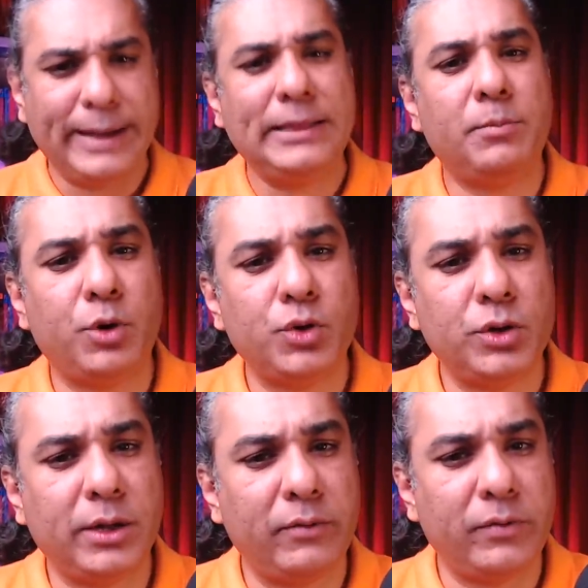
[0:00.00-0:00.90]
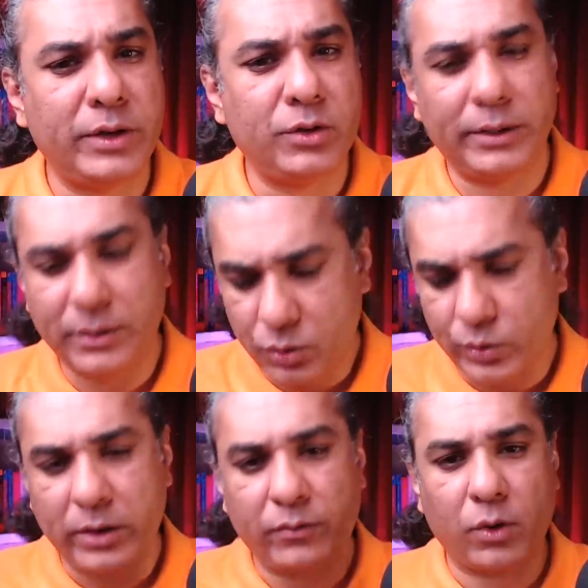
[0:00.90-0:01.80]
in the Persian Gulf region, in the
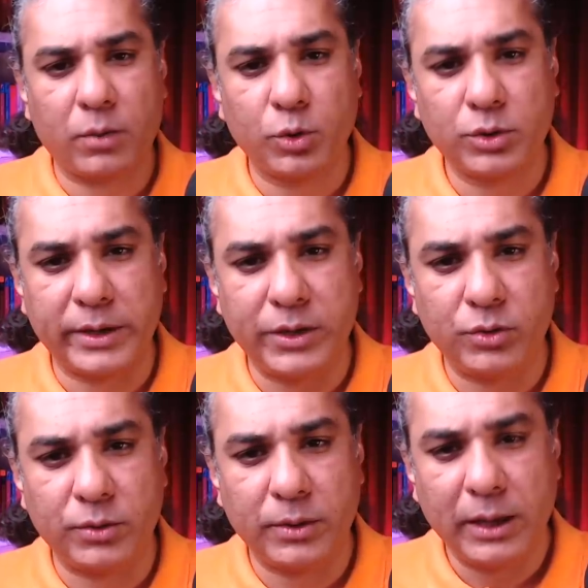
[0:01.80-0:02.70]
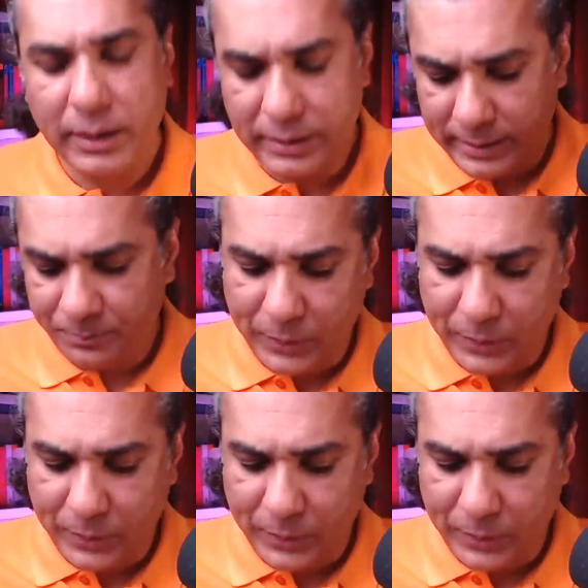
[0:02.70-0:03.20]
Strait of Hormuz region, right?